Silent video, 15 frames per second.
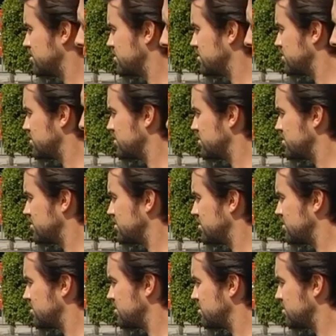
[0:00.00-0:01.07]

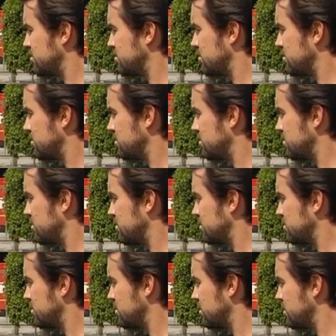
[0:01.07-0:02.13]

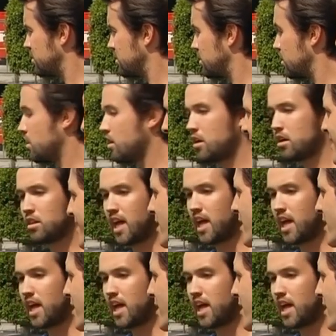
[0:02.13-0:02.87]
(not speaking)